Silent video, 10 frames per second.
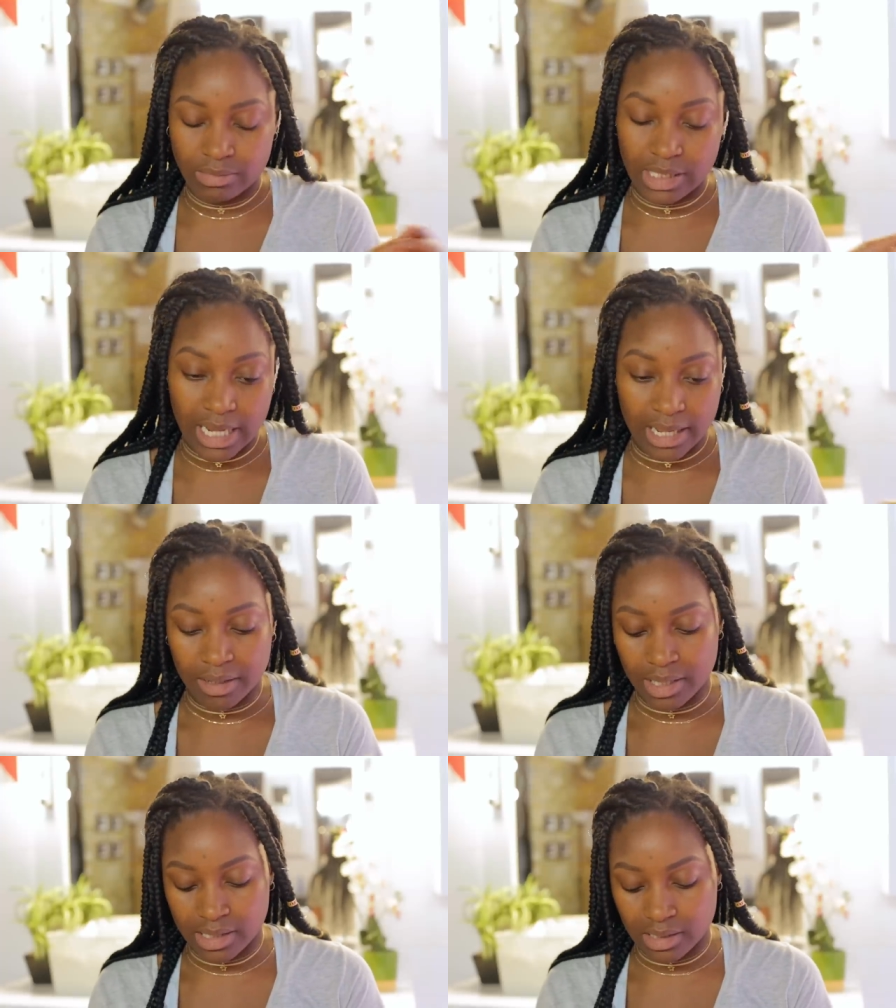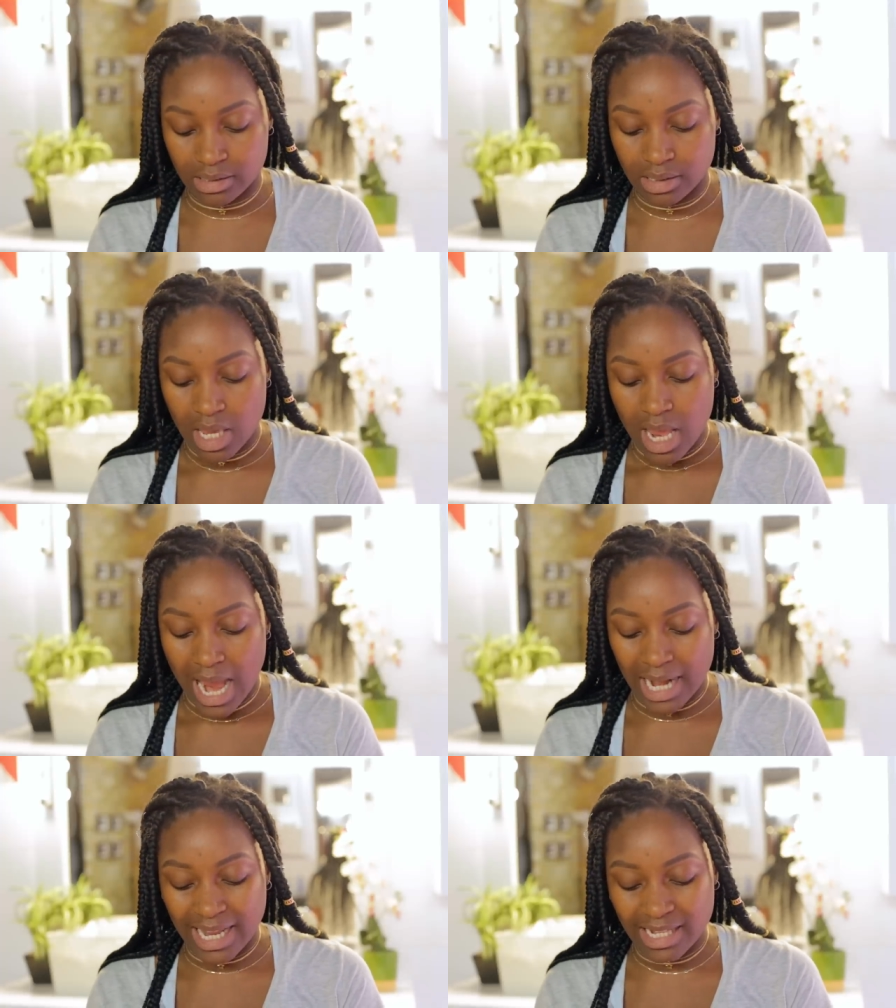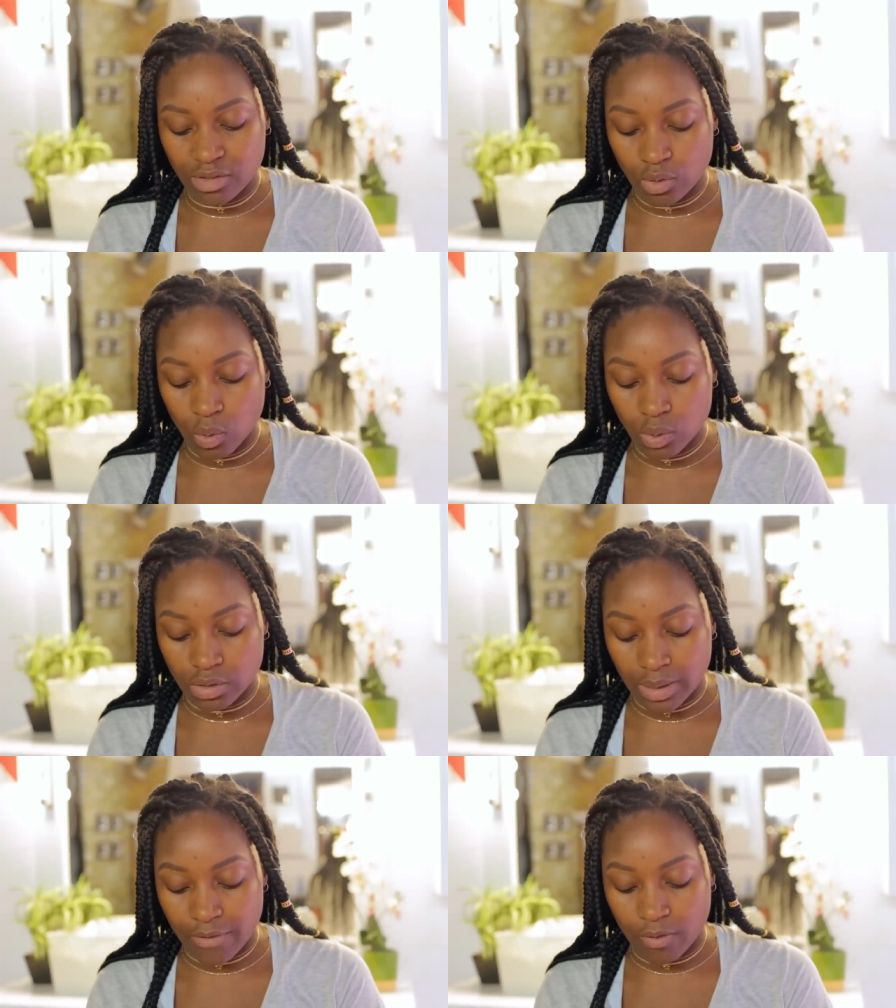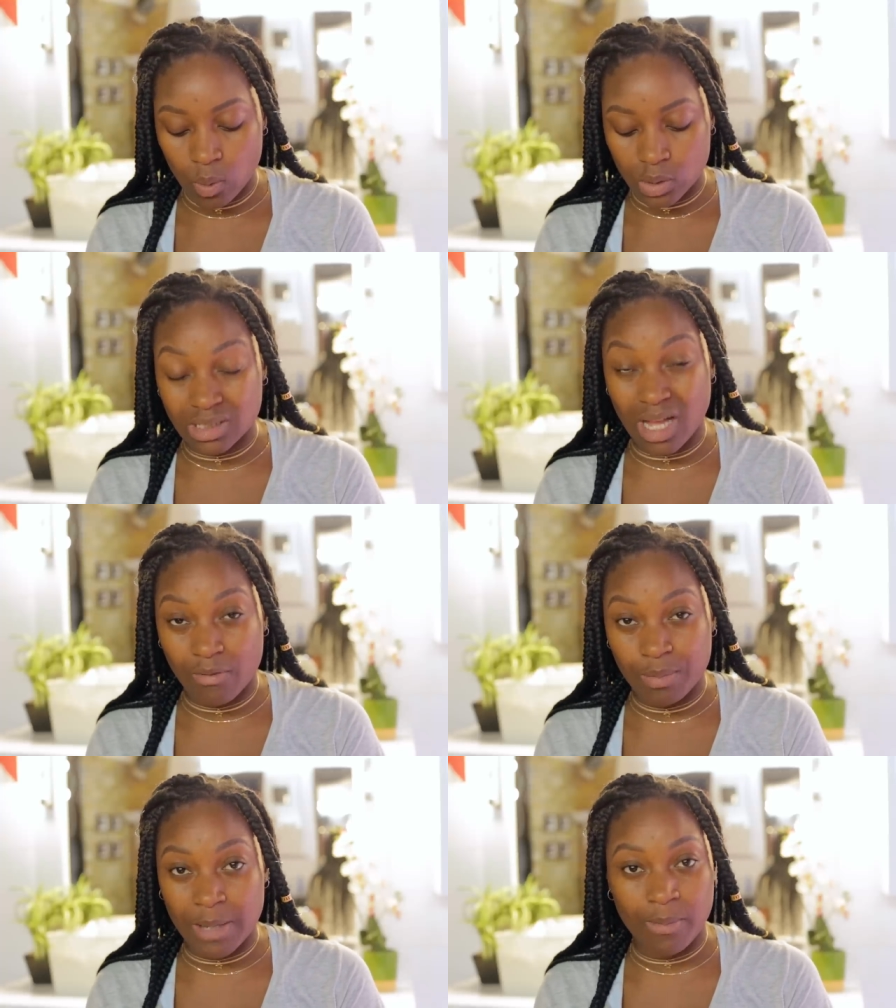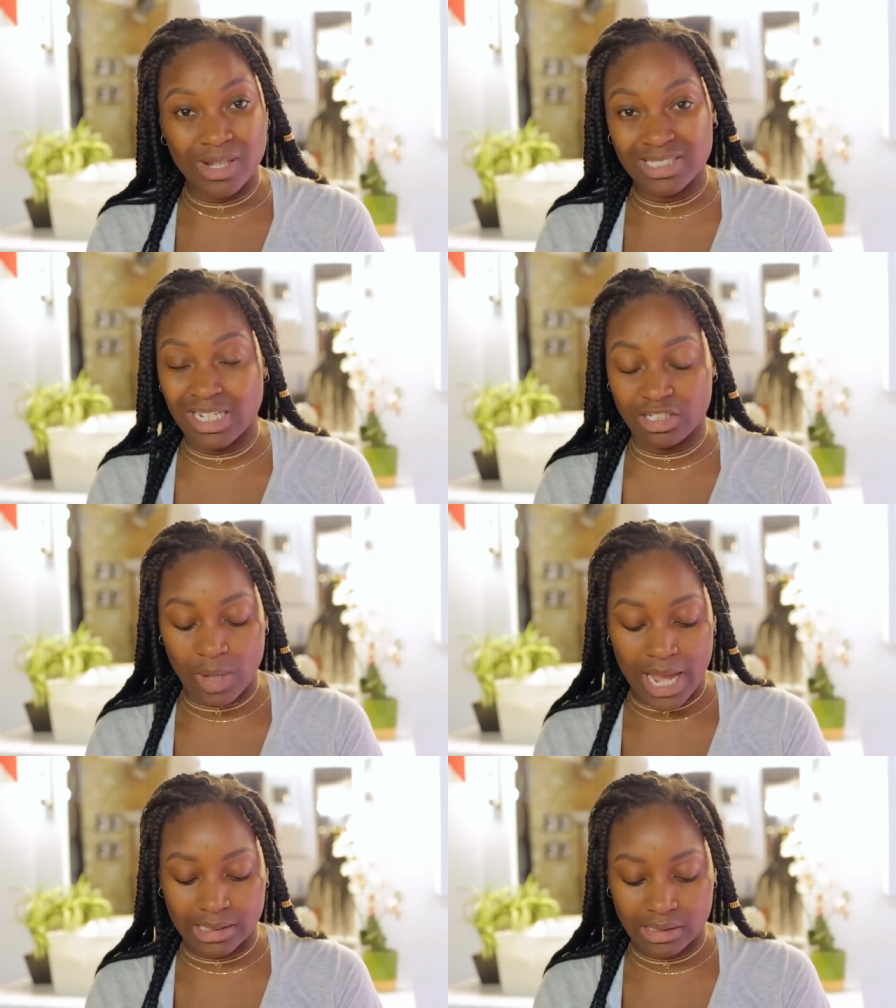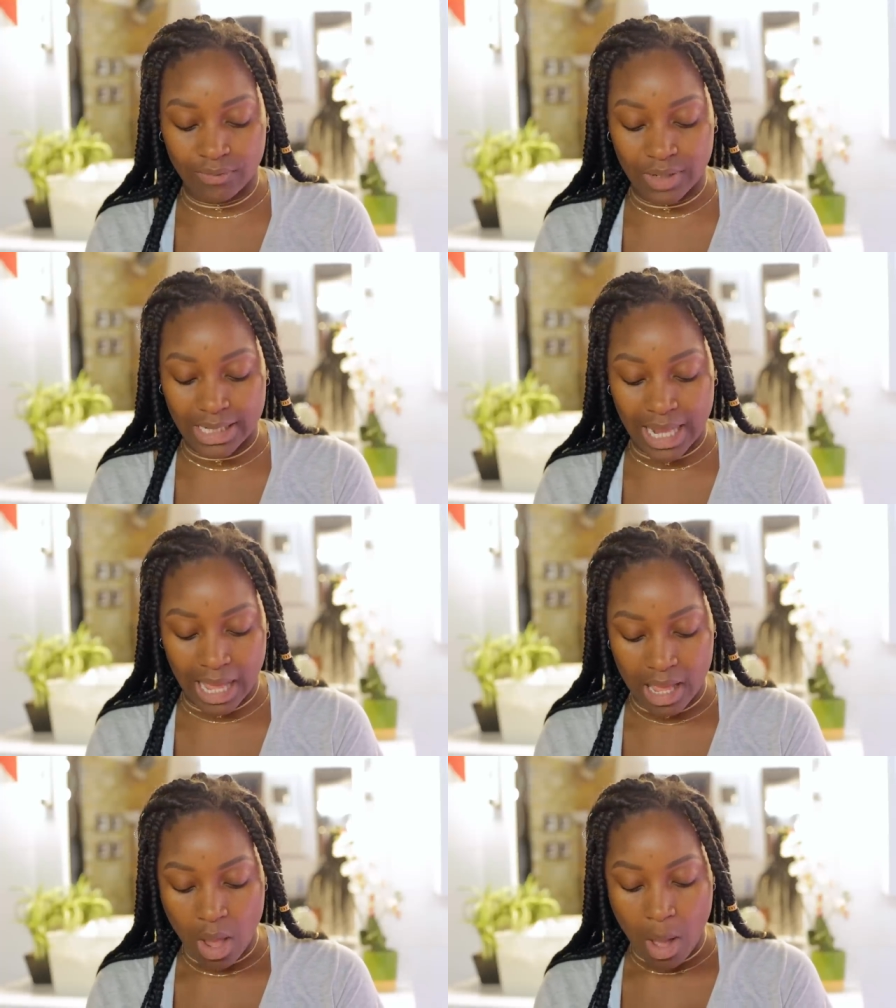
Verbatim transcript: Yeah, yes. And they do also give awards to other people, international acts and stuff like that,